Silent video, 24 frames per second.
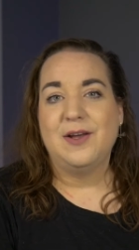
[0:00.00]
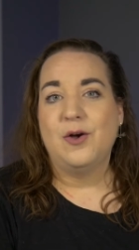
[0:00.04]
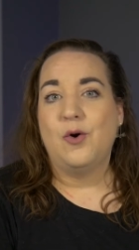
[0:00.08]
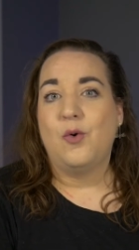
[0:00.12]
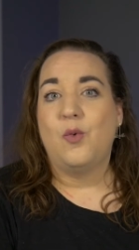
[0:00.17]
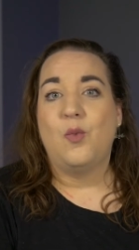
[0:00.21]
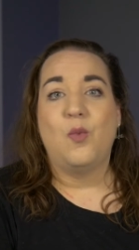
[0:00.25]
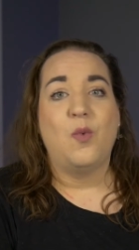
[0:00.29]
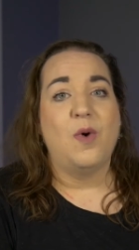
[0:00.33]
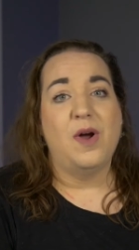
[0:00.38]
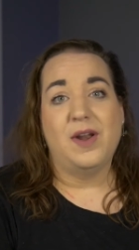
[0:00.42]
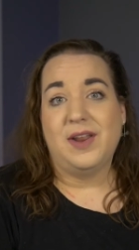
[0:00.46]

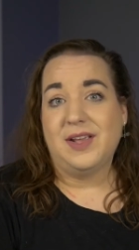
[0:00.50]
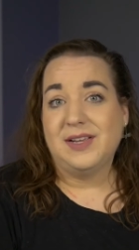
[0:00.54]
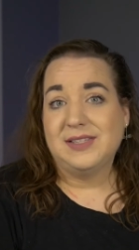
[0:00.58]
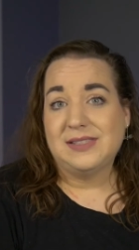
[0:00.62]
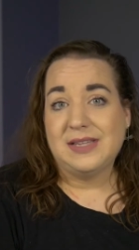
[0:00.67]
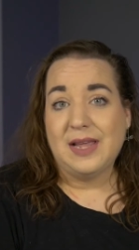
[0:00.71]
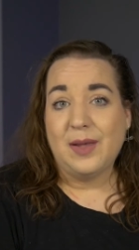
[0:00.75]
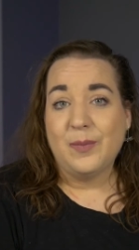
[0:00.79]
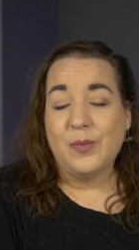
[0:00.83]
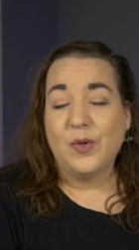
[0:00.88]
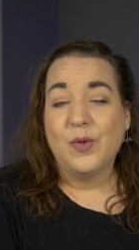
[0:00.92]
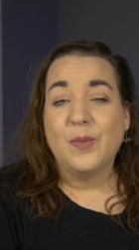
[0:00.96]
One
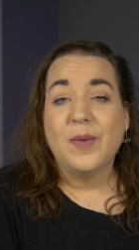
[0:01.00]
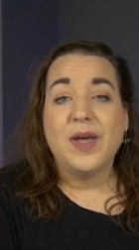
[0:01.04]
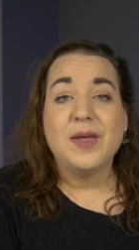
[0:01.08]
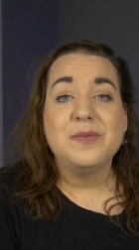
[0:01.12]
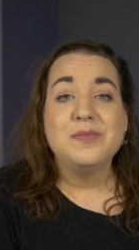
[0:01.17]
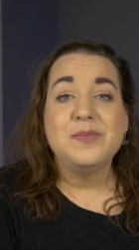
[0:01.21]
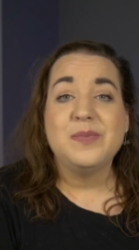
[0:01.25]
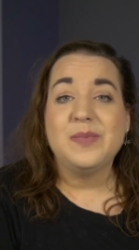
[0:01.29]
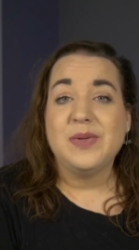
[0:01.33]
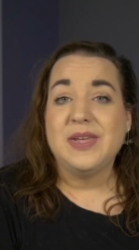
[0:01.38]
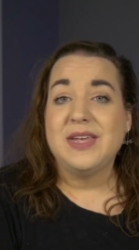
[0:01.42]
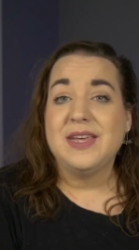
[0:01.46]
example
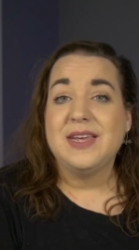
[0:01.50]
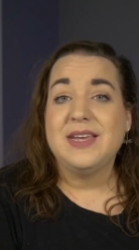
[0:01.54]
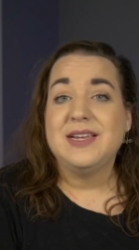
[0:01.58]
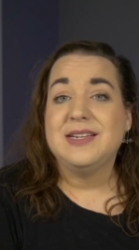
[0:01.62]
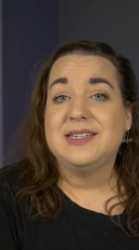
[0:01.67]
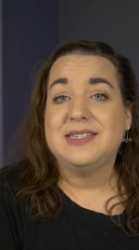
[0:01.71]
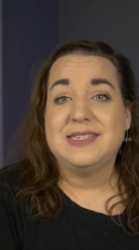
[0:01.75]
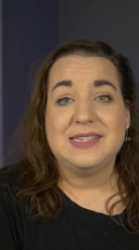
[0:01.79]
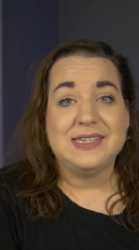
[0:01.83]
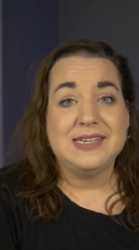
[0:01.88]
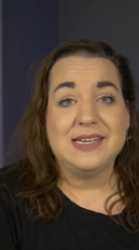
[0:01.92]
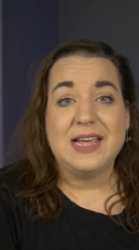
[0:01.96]
might be
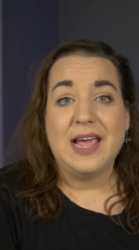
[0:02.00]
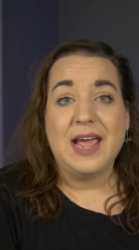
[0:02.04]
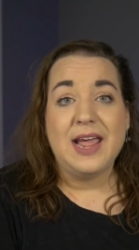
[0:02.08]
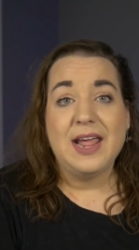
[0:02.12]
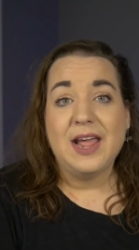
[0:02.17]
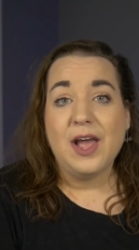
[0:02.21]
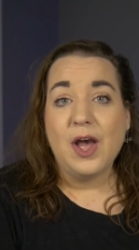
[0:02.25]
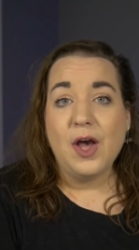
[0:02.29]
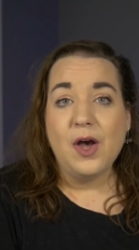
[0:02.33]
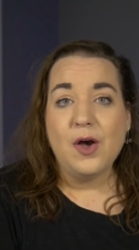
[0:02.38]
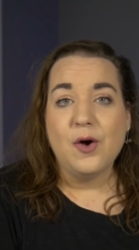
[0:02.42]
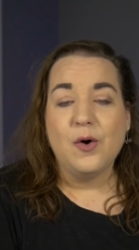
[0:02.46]
D A
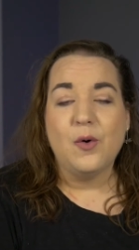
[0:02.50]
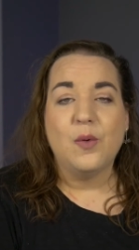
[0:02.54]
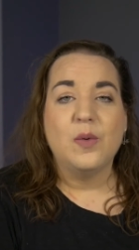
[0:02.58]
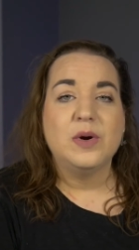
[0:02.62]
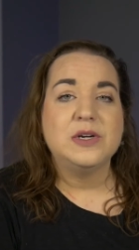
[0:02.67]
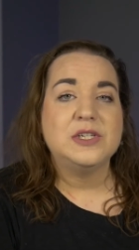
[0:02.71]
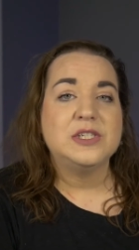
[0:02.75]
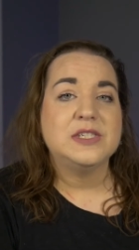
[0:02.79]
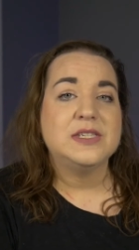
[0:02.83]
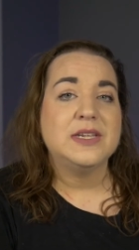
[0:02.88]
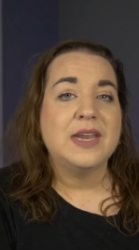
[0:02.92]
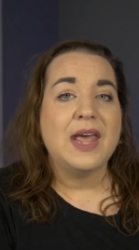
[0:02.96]
O,
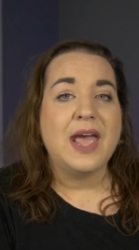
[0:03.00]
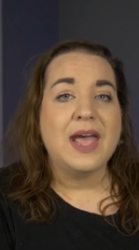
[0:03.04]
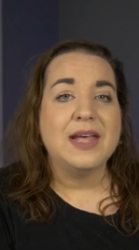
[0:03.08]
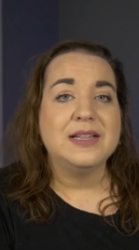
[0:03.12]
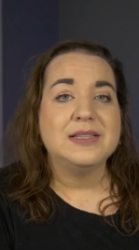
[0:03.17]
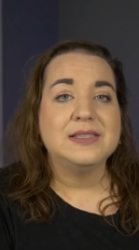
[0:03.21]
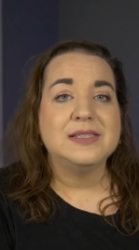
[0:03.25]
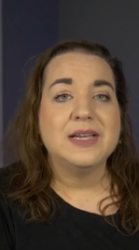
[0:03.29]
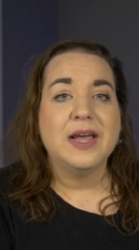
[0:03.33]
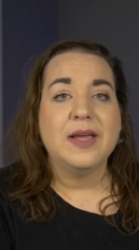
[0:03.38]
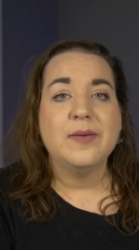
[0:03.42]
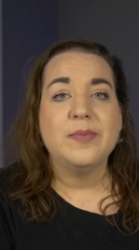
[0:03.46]
which is an
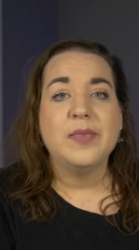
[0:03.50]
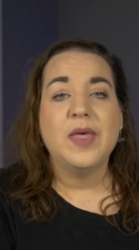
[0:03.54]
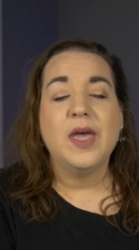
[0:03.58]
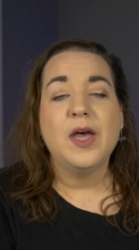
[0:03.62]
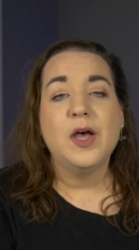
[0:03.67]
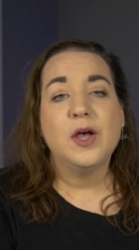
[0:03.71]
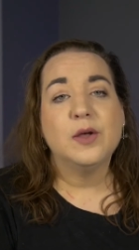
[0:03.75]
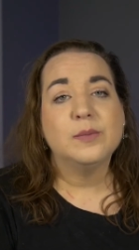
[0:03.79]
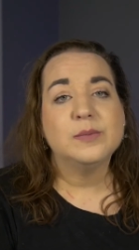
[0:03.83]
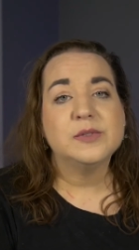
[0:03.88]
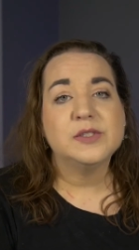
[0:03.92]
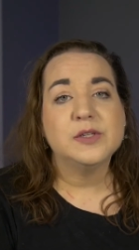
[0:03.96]
enzyme that
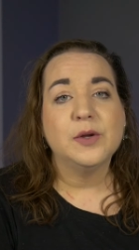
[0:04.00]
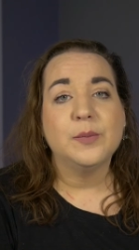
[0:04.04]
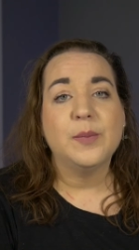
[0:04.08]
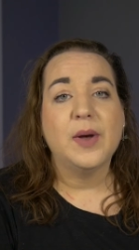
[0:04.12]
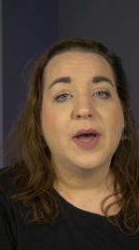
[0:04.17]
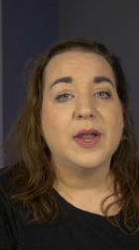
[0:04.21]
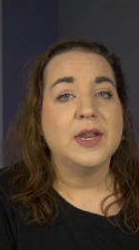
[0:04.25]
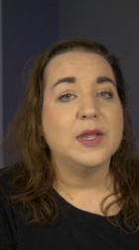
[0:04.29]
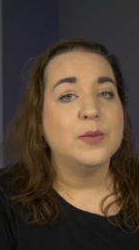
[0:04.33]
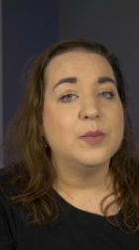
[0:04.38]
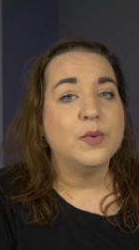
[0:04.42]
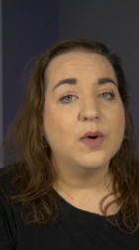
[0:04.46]
helps your
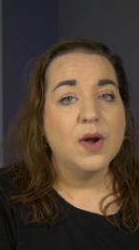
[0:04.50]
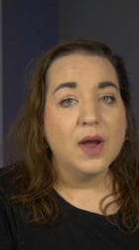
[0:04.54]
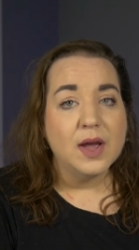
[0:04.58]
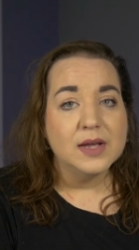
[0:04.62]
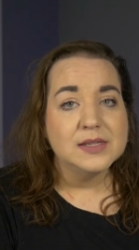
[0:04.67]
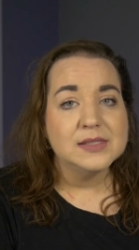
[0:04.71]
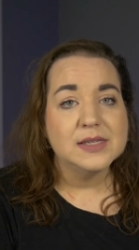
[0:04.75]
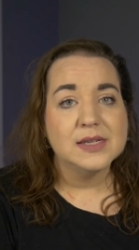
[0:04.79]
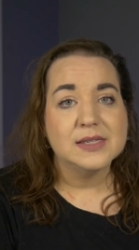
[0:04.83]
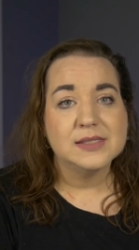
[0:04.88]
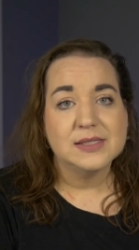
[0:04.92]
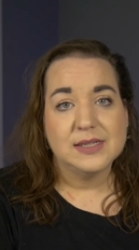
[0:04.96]
body
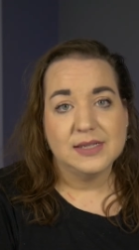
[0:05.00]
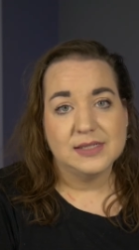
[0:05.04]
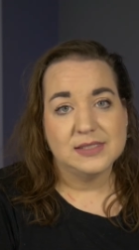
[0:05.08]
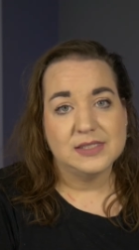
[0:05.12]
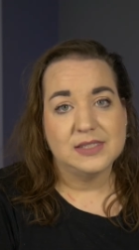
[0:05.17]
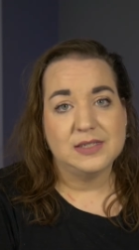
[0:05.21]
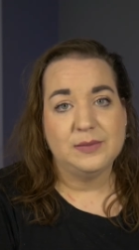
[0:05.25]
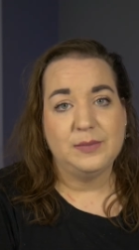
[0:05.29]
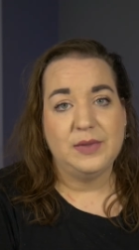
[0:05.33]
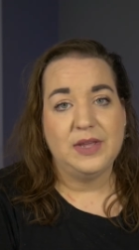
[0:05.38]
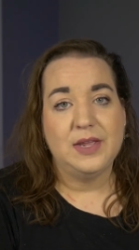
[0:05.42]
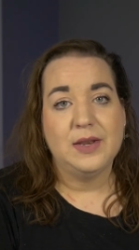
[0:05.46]
process
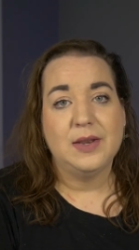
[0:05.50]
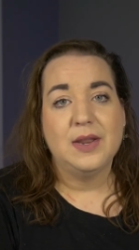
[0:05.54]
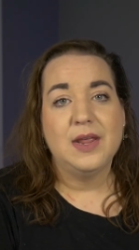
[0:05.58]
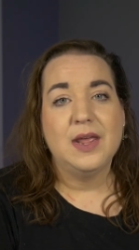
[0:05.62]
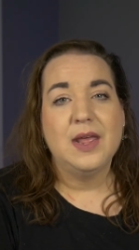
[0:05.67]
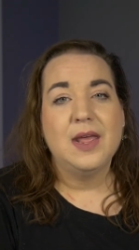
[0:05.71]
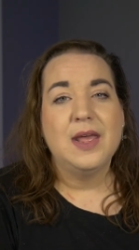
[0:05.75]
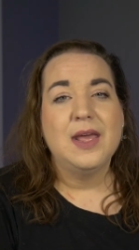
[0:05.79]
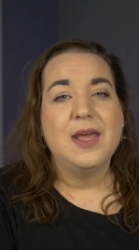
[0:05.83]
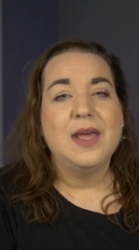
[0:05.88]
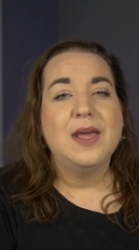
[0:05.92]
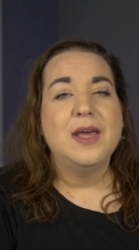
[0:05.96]
histamine.
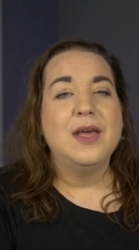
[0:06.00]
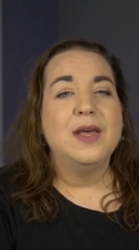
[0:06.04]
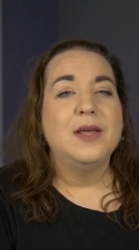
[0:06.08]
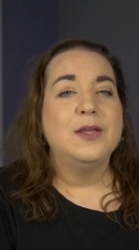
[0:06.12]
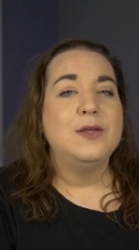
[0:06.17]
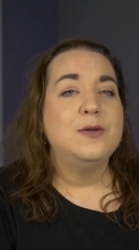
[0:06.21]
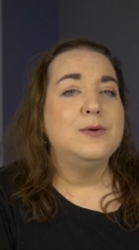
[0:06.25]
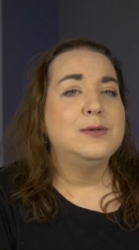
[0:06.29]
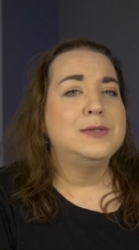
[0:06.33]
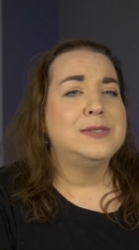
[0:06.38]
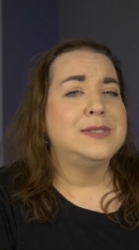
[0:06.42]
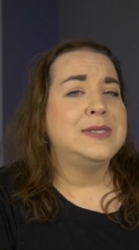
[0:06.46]

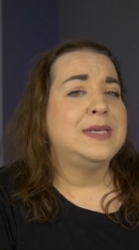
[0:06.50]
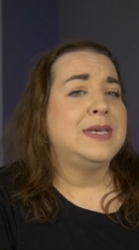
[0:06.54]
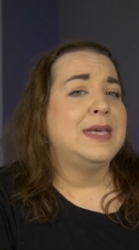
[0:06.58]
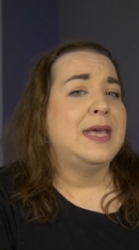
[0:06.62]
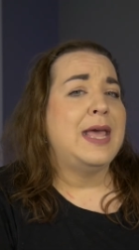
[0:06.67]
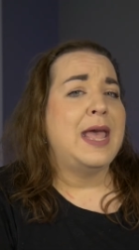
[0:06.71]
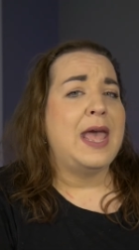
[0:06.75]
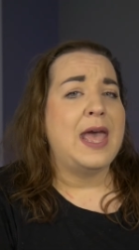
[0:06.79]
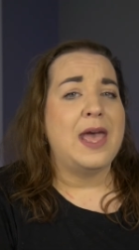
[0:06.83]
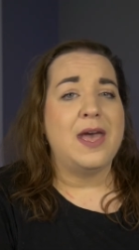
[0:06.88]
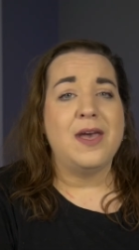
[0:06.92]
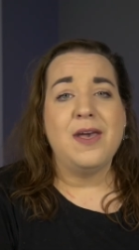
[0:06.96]
You
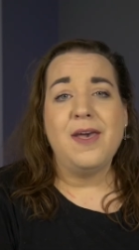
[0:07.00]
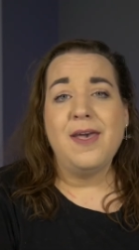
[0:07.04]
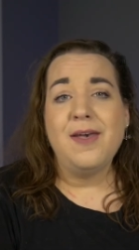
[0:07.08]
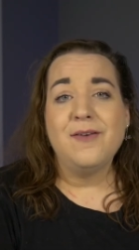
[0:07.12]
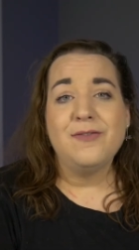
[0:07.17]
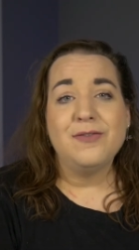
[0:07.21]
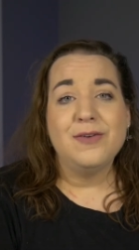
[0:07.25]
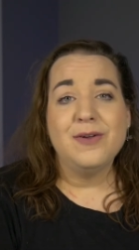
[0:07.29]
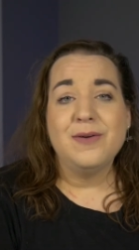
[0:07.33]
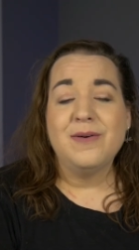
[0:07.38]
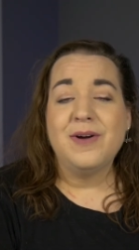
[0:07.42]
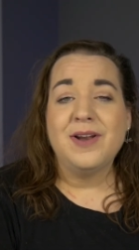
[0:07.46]
see
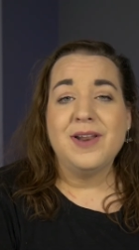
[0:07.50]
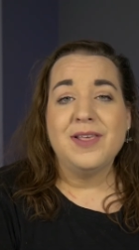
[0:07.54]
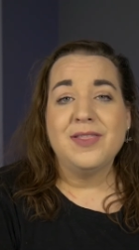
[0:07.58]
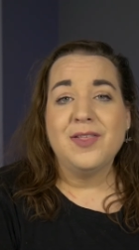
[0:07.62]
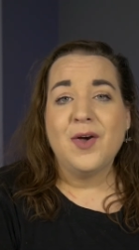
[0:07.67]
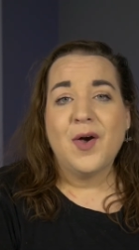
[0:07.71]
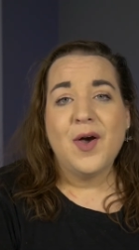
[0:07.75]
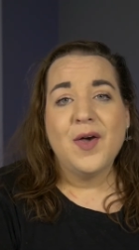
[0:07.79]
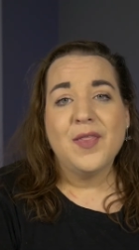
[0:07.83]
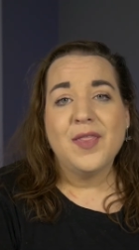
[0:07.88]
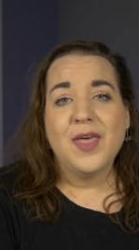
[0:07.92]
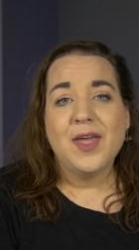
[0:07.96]
everyone in the
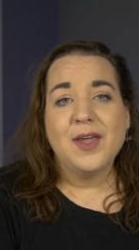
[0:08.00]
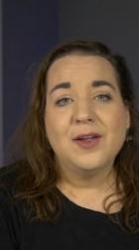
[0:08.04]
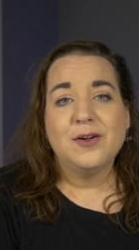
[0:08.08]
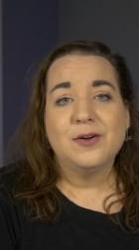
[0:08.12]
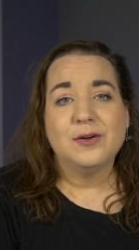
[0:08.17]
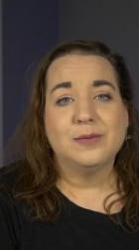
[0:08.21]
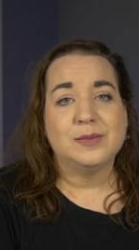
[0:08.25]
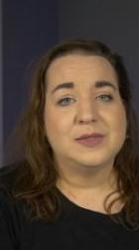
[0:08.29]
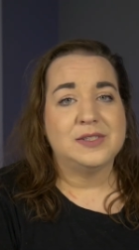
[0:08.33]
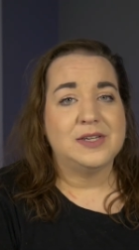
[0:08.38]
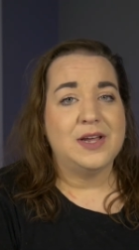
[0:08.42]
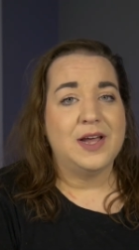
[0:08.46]
online
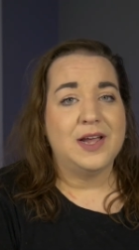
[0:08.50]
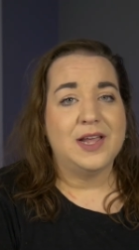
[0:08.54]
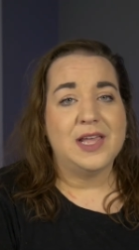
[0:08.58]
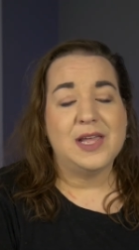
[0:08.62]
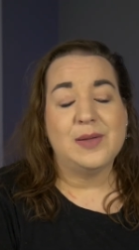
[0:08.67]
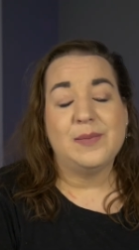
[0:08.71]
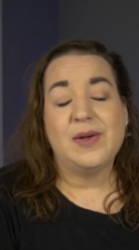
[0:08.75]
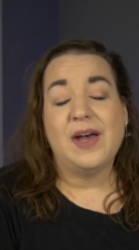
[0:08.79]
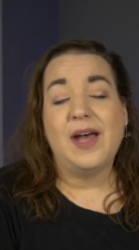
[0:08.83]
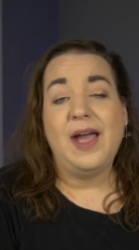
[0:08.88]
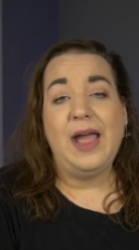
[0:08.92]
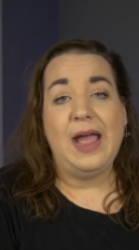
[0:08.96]
groups talking
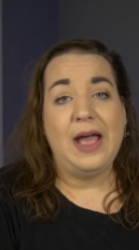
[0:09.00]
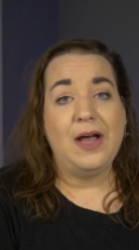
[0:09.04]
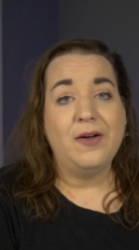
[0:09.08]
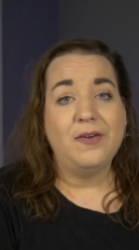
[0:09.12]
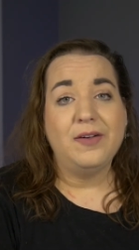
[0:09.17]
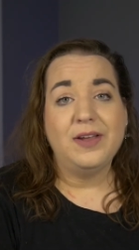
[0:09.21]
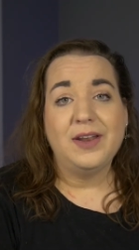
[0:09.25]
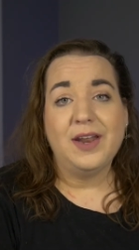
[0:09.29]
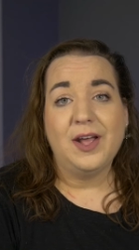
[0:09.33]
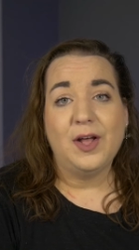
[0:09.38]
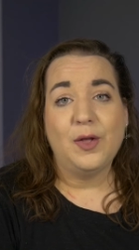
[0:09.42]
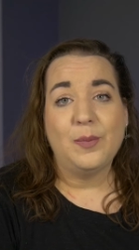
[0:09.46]
about how
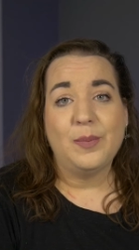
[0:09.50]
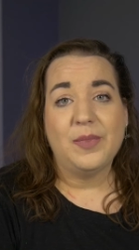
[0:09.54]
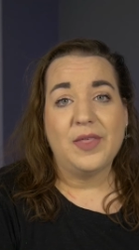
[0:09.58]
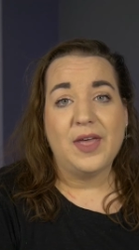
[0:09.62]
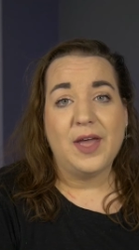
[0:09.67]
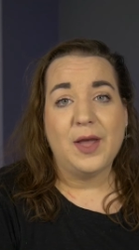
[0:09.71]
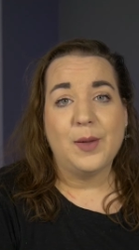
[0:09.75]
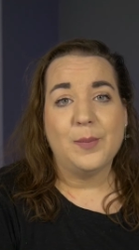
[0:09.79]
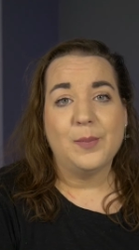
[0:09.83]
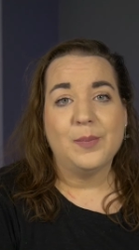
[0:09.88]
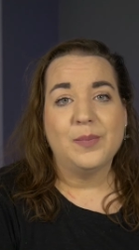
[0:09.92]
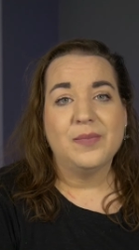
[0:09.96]
it helped
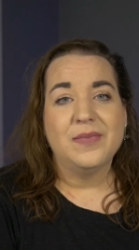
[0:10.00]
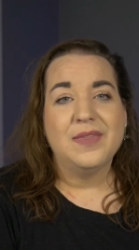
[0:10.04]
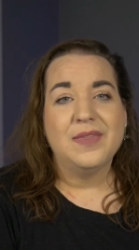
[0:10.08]
them.